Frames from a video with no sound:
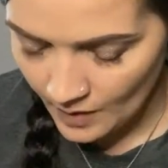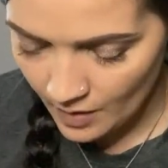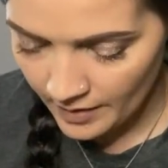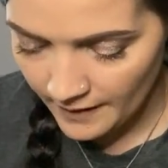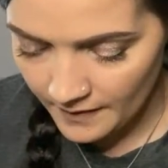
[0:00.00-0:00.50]

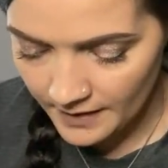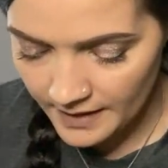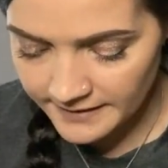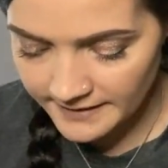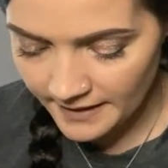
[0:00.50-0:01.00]
All right, the
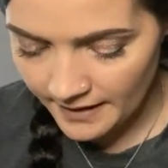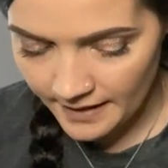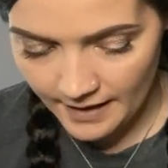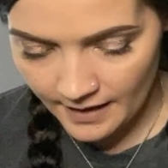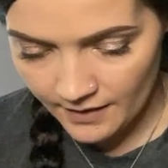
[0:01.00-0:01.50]
next thing I
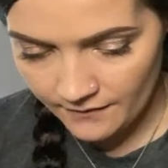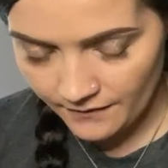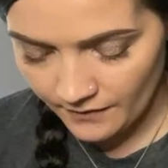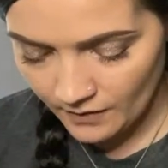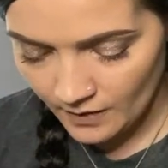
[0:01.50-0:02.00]
have
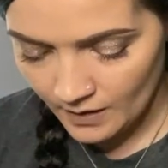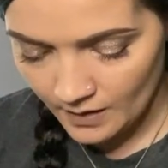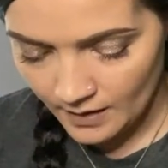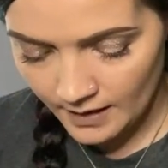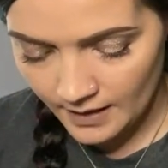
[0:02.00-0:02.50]

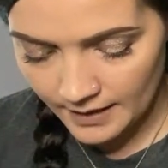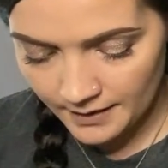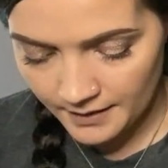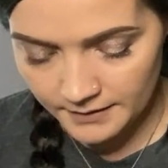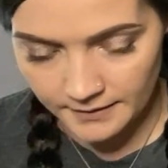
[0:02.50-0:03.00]

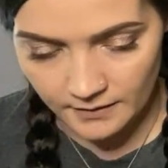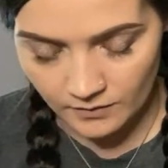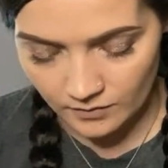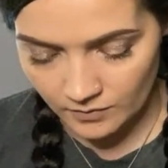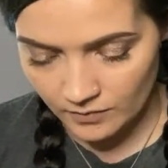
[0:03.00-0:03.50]
is
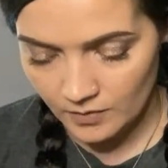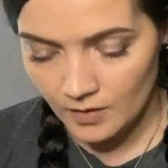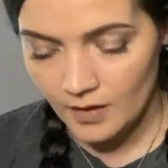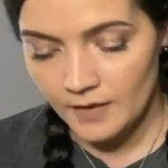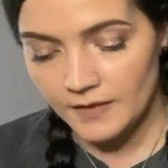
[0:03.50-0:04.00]

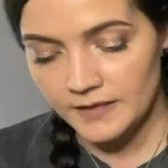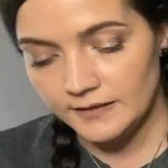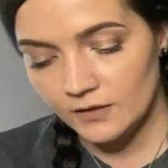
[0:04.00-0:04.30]
this